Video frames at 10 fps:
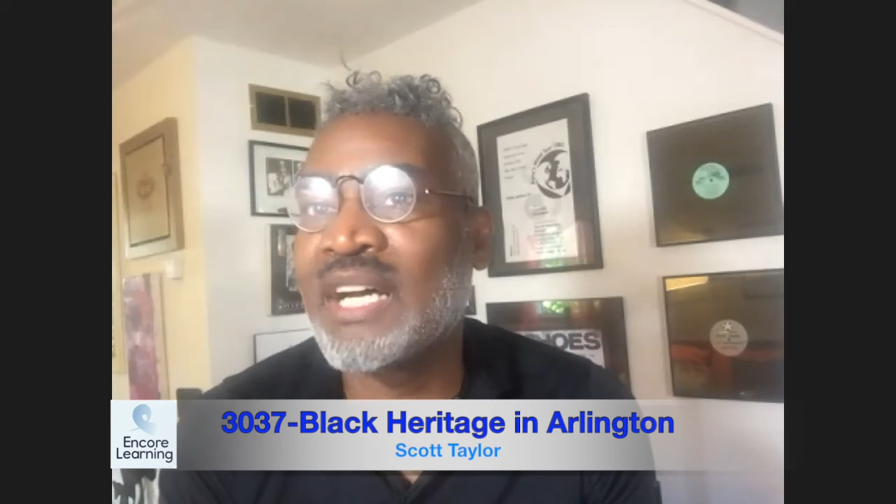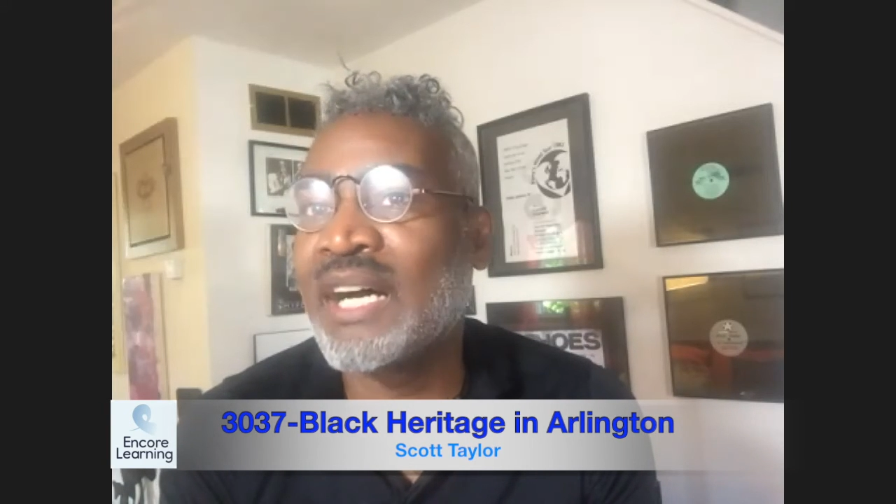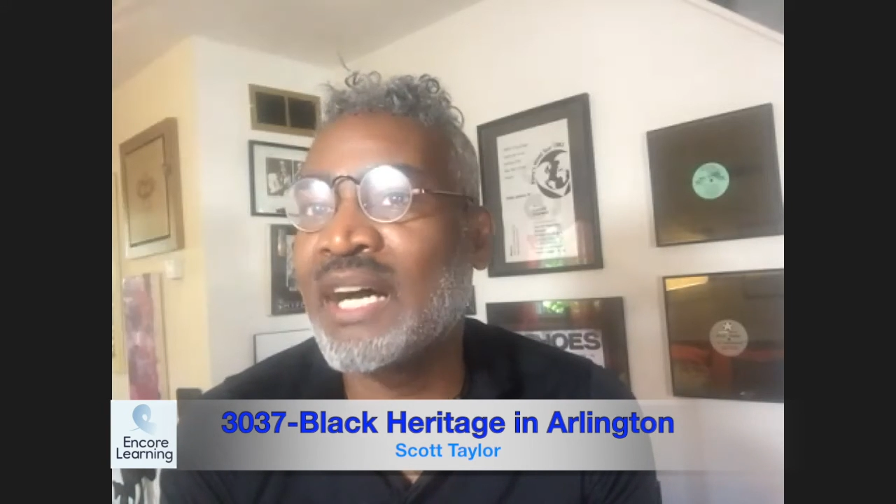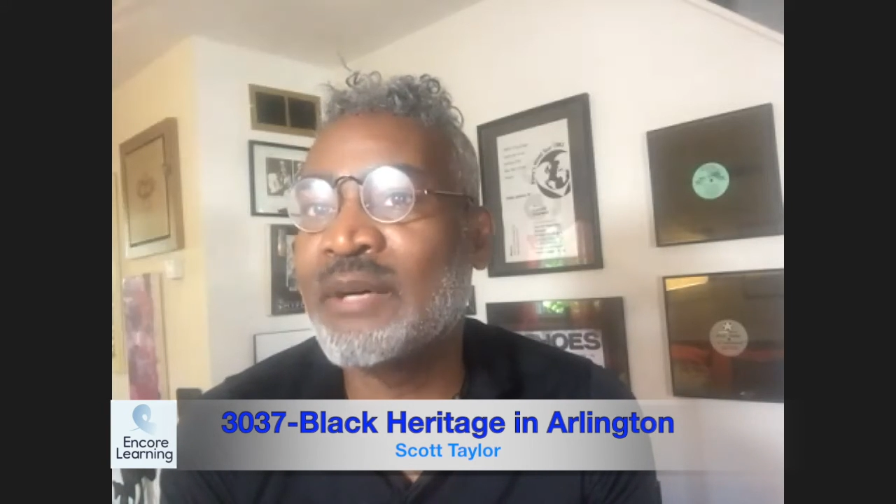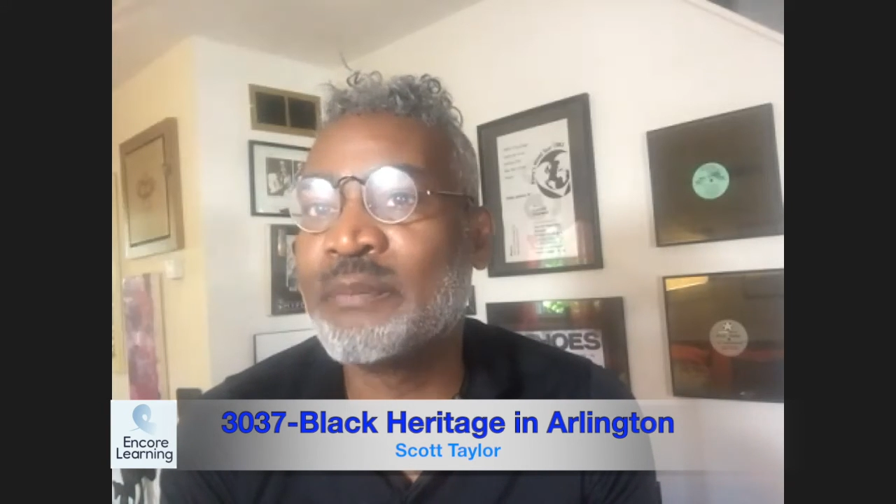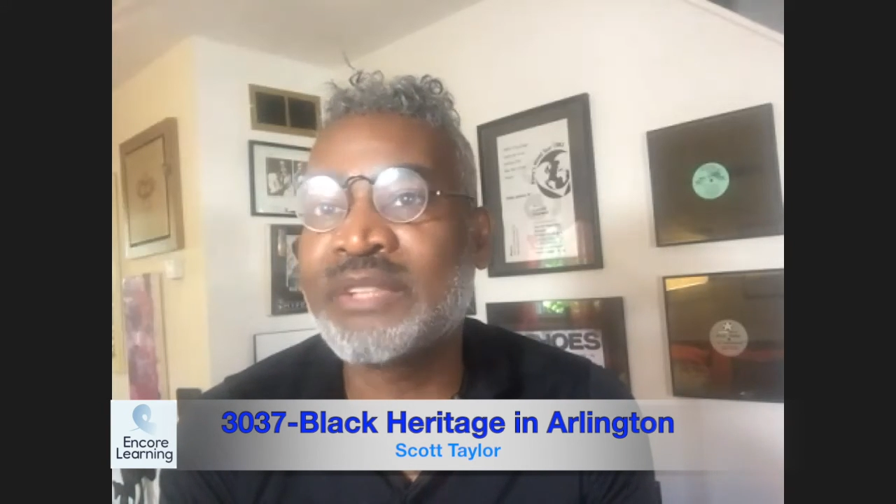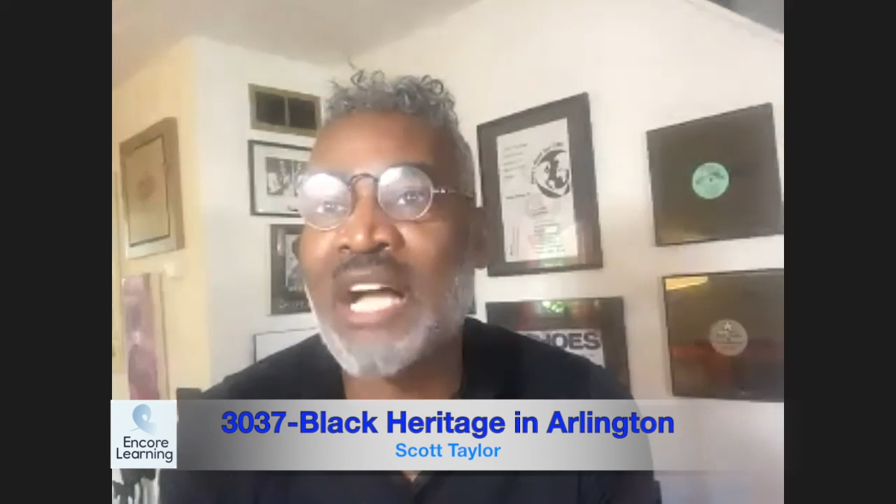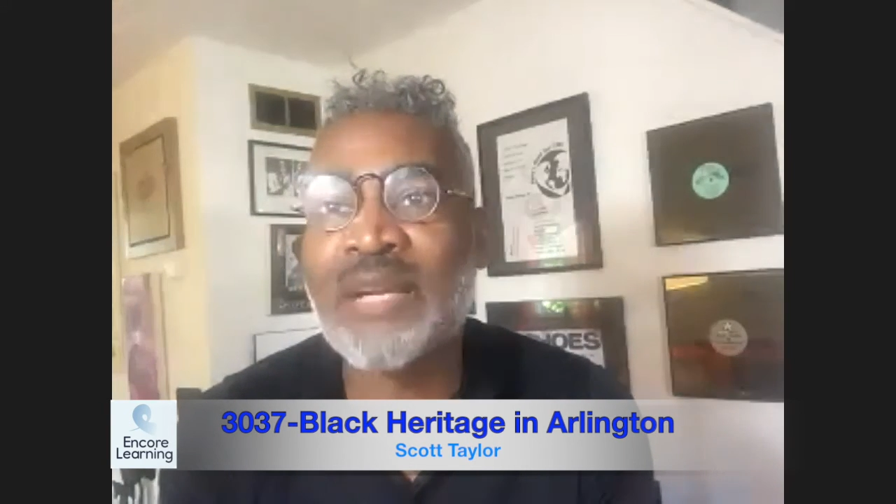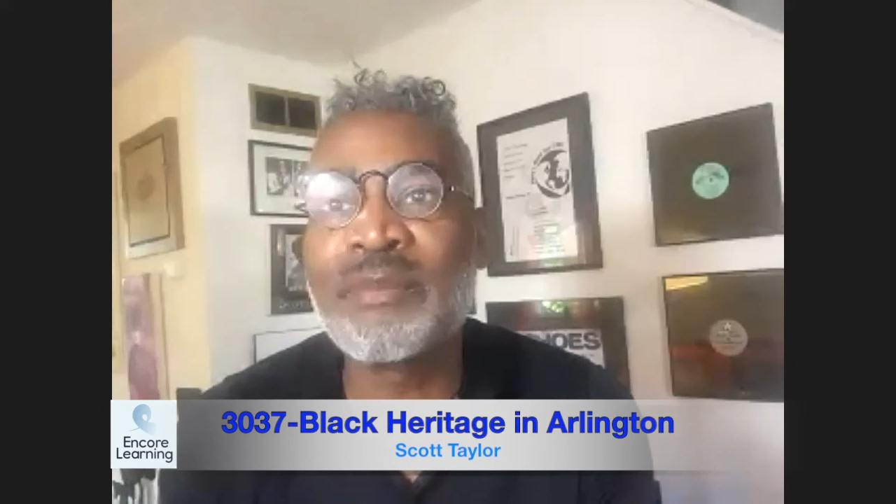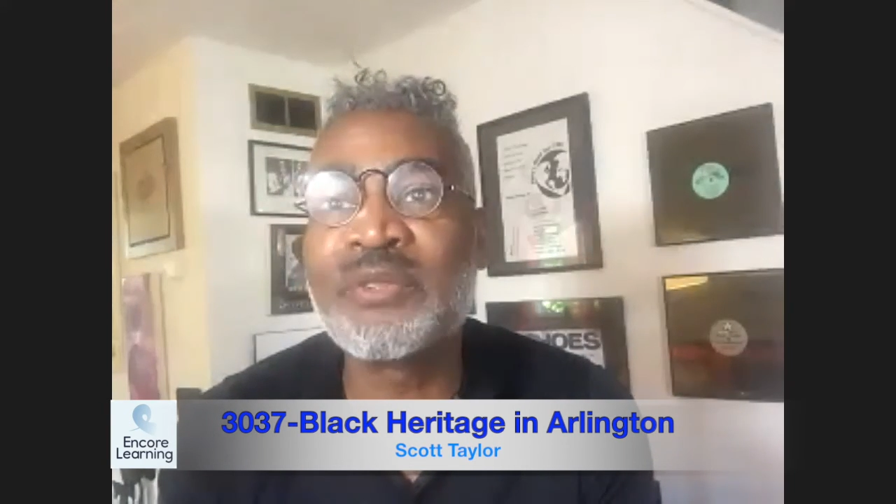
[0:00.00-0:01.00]
um,
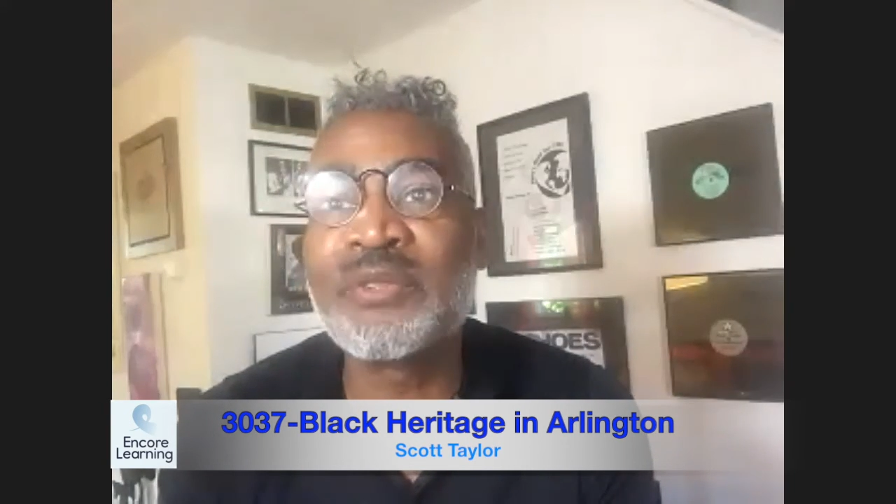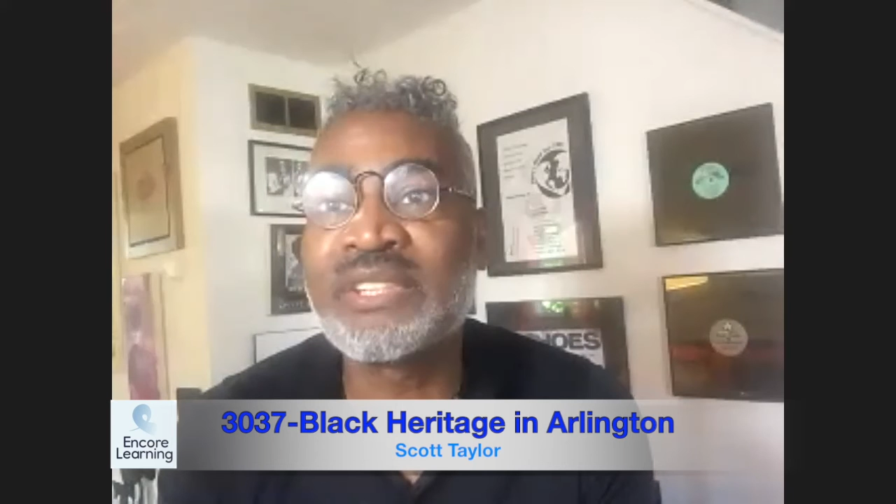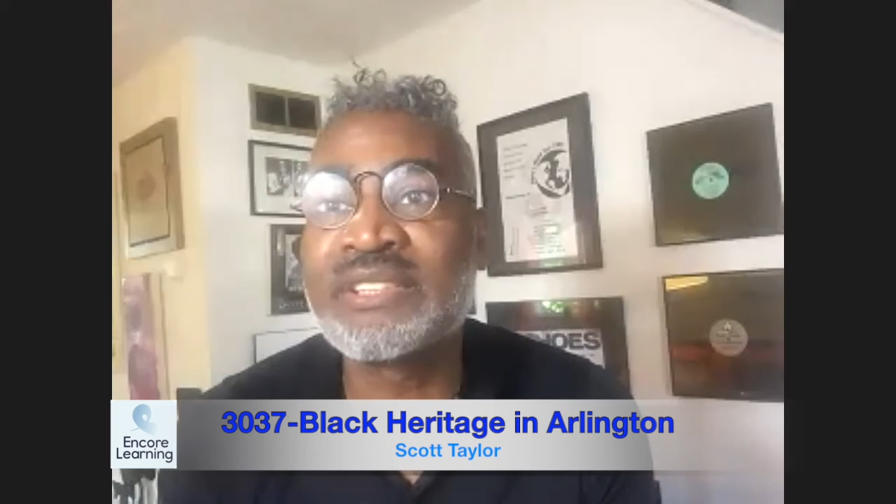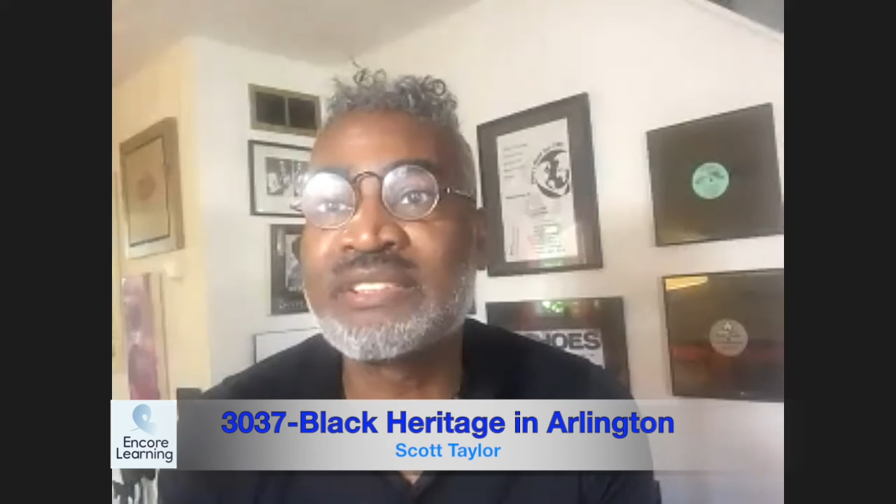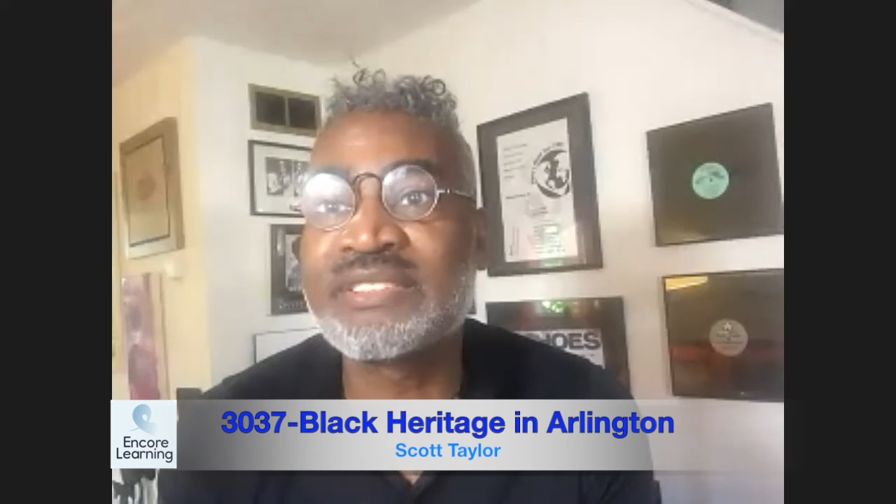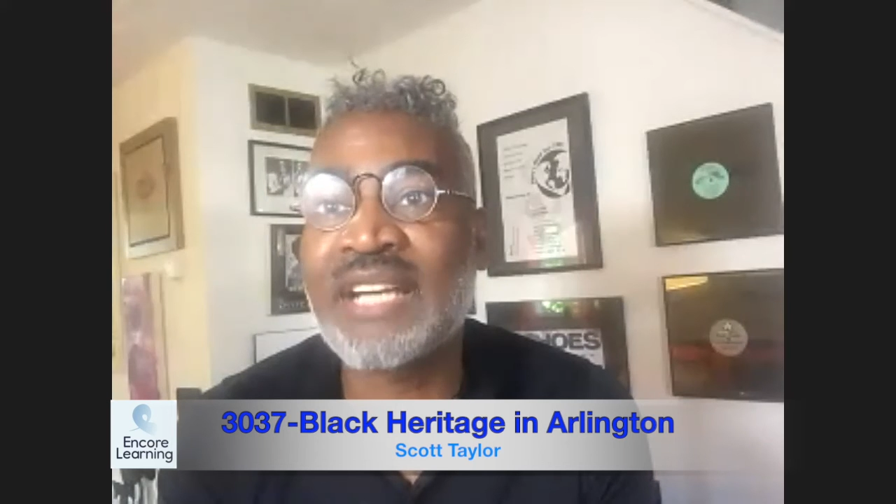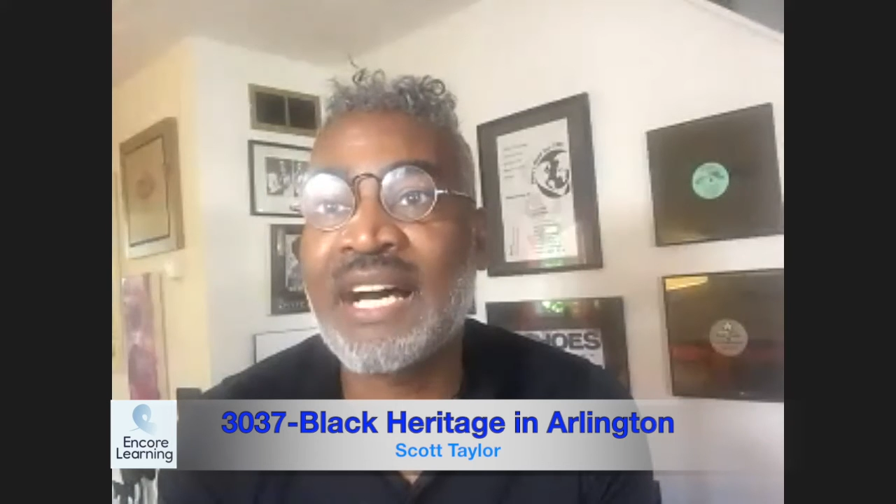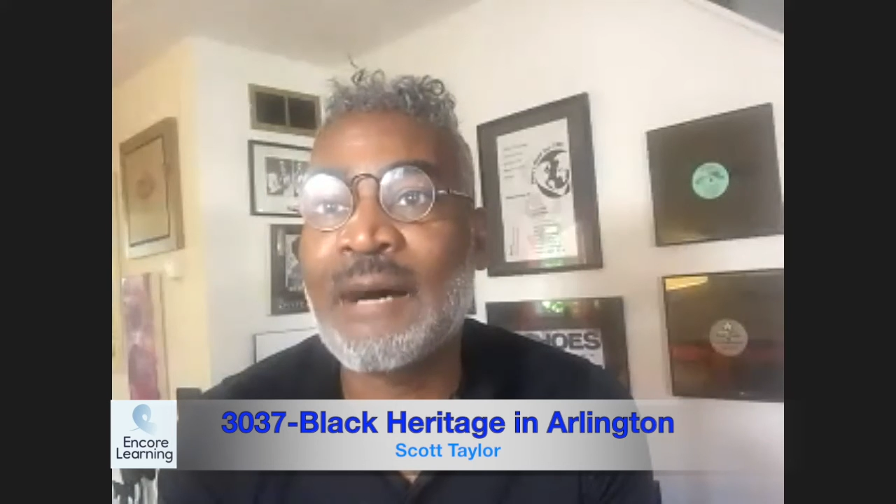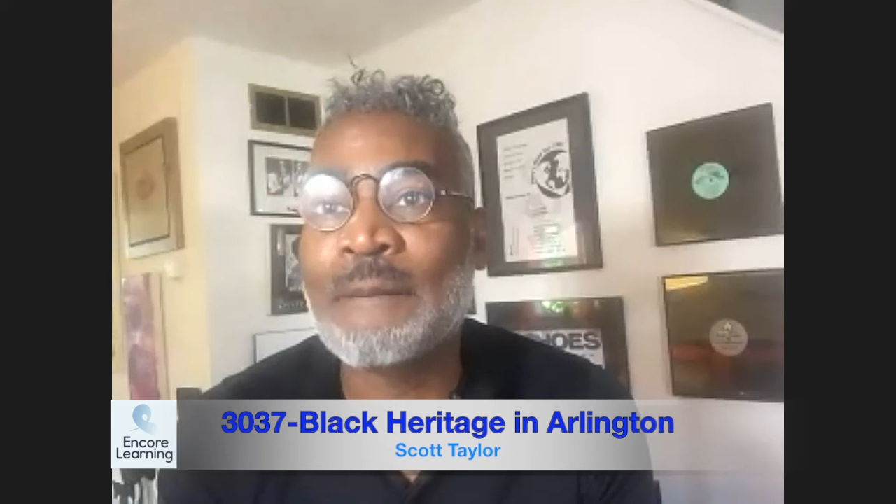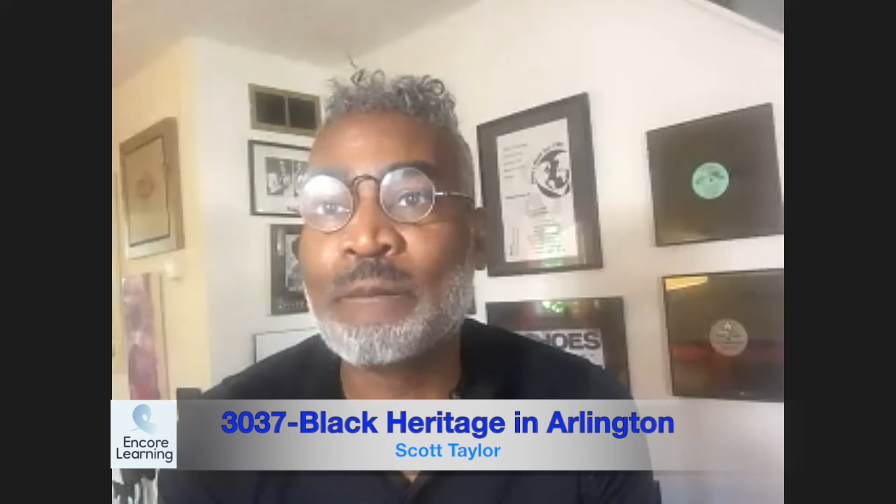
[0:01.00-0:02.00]
Doc Muse's
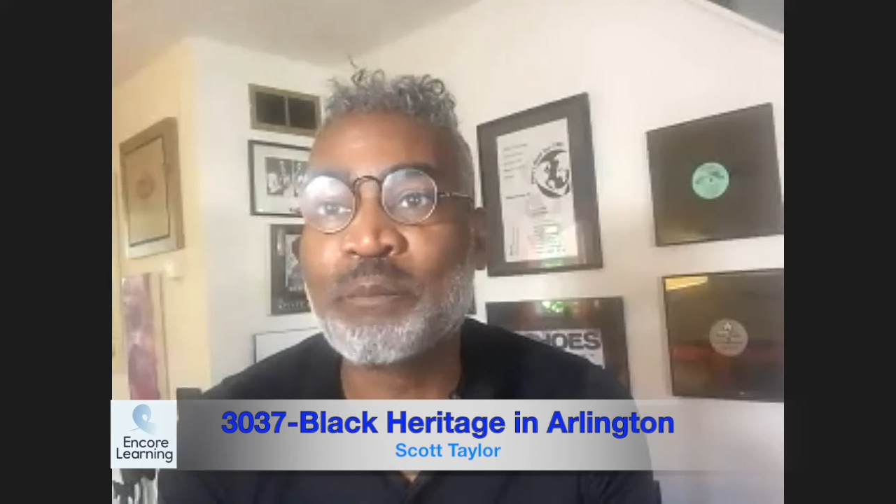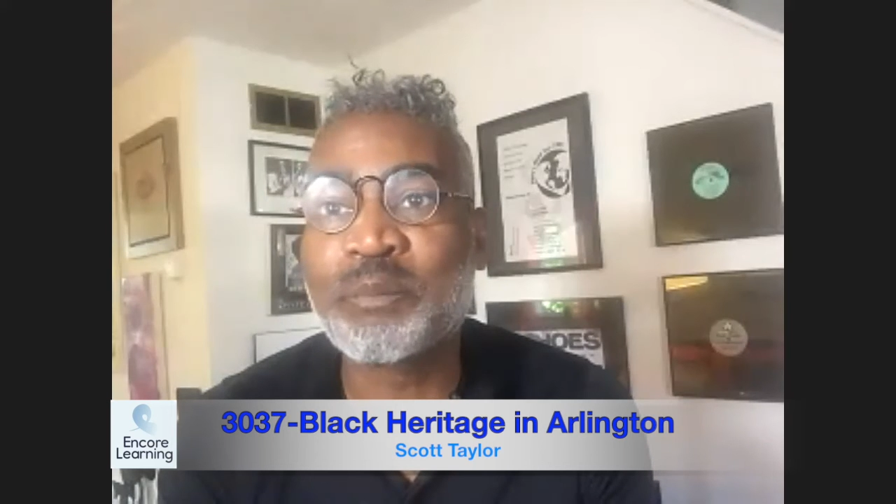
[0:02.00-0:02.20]
um,